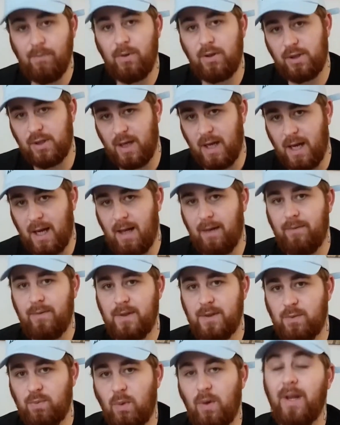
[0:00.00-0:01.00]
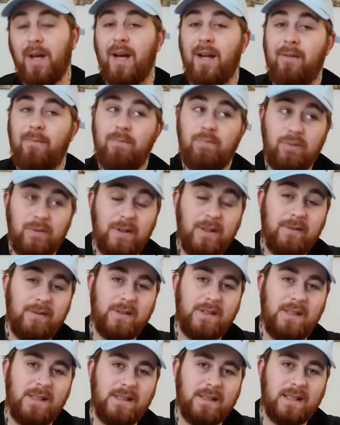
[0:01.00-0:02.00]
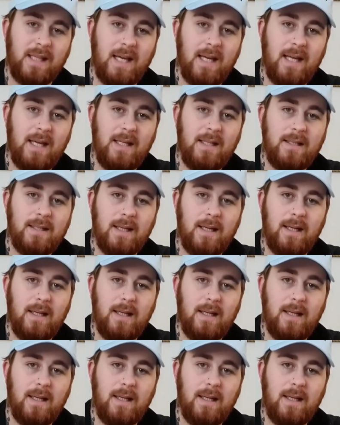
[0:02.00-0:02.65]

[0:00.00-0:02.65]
which I have, is one that I've previously skated